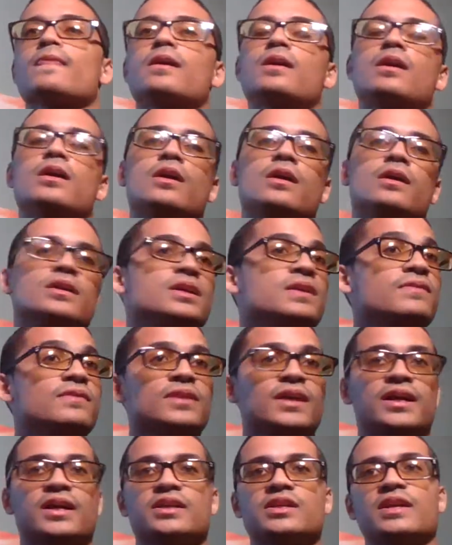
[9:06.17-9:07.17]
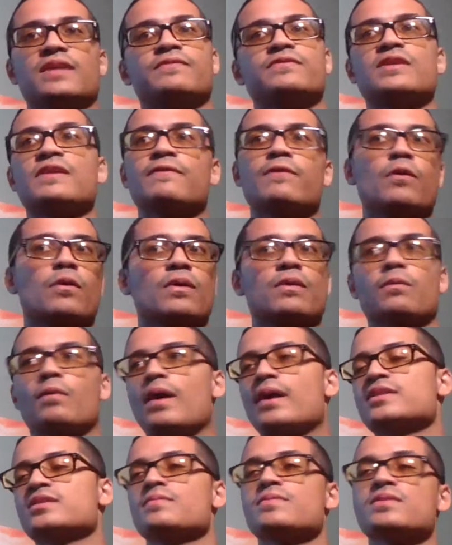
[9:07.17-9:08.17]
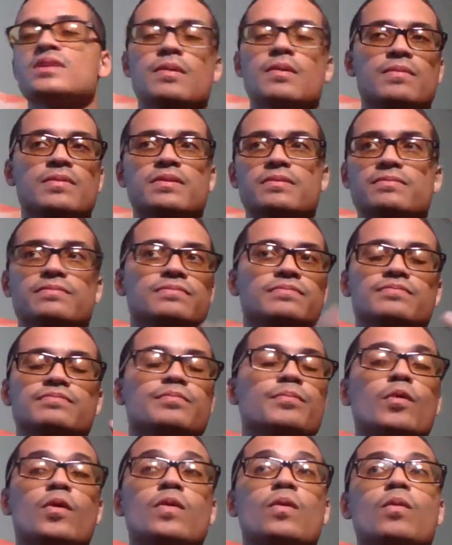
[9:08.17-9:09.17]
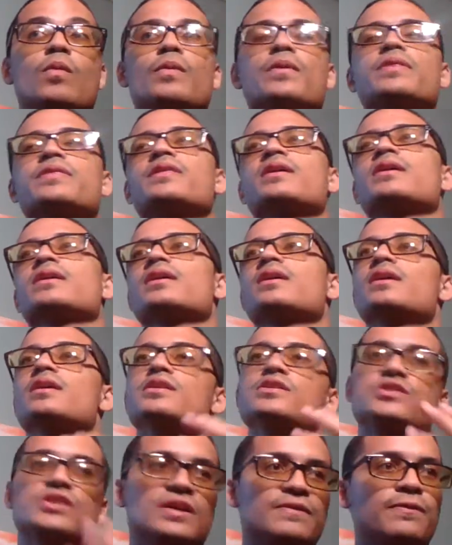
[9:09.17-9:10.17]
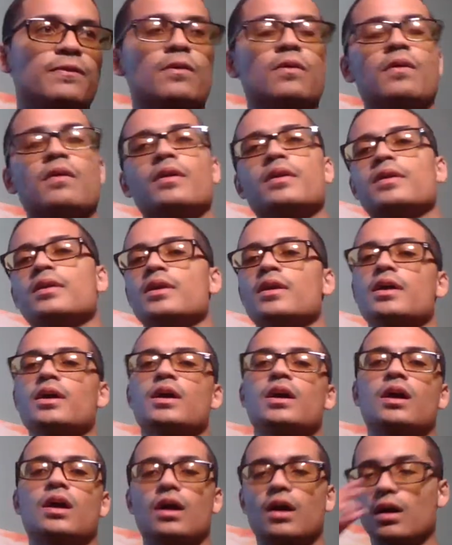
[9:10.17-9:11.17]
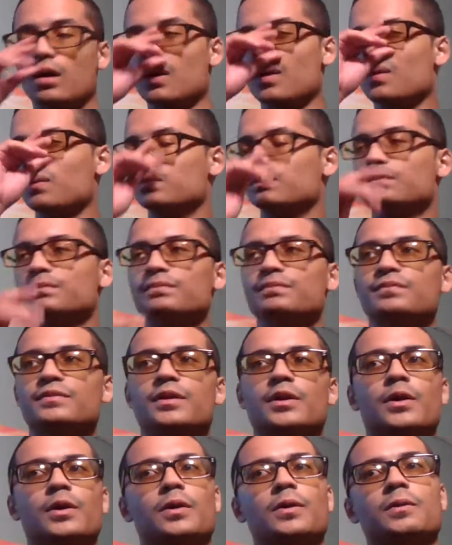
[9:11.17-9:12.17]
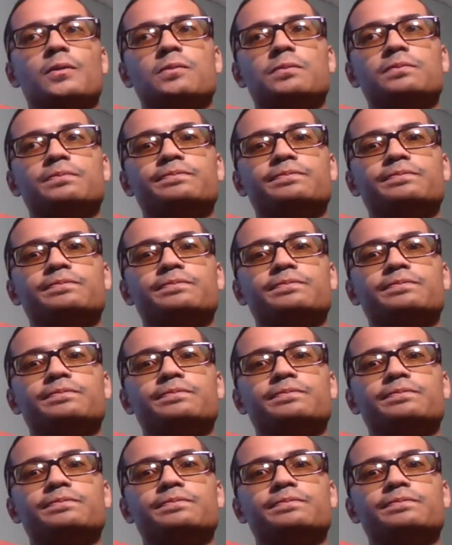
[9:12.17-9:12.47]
Uh, even like a, if Jeff Horn winds up becoming more than what we think, Jeff Horn, um, you know,